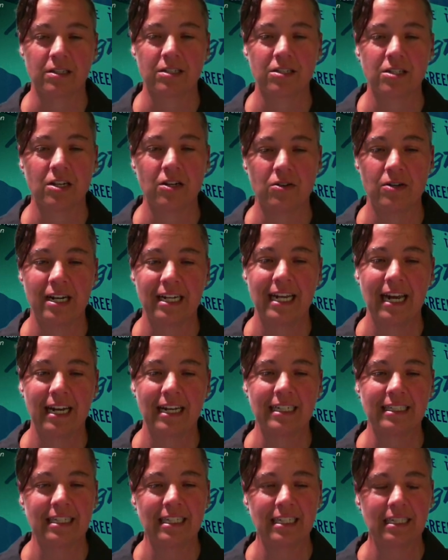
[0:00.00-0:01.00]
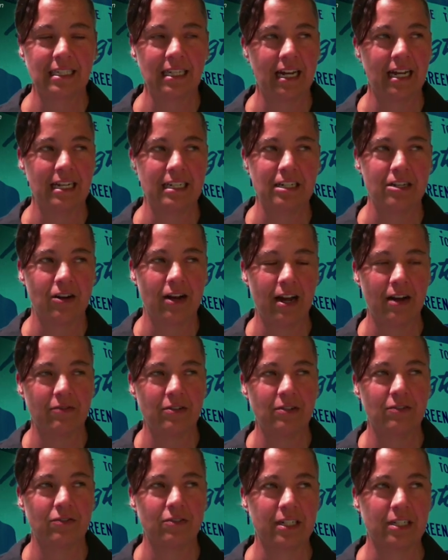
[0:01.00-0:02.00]
So again, I think that,
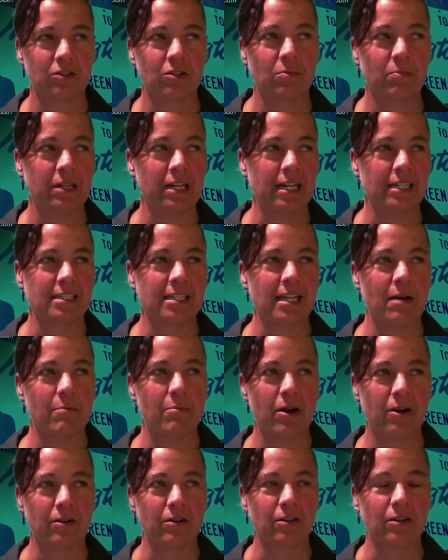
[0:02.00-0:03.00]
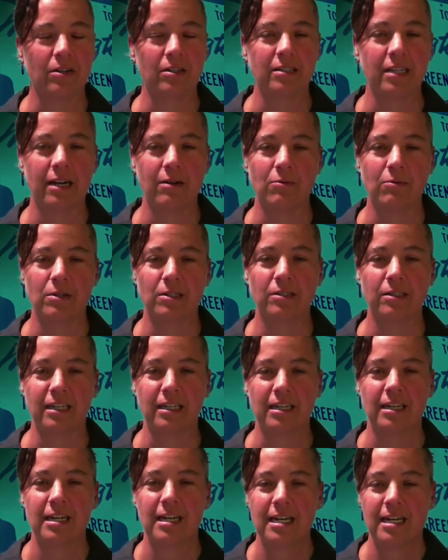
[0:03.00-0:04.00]
having philanthropy as that partner and that
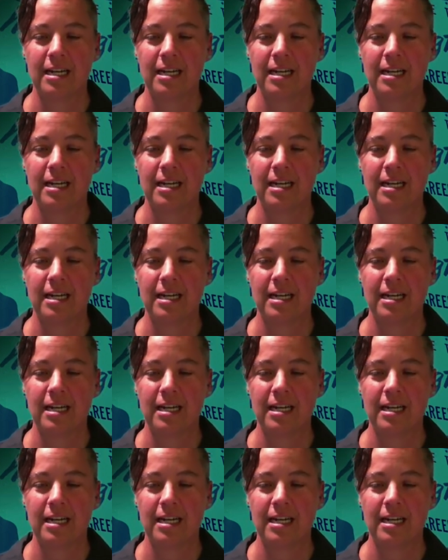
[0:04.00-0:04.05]
willing